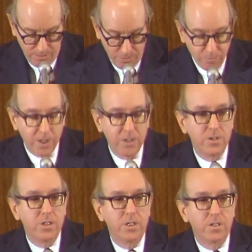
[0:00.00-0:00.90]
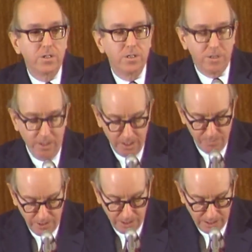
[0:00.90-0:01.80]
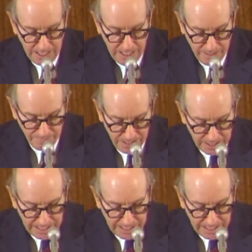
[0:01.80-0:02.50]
too much assistance in leaping the gap. And the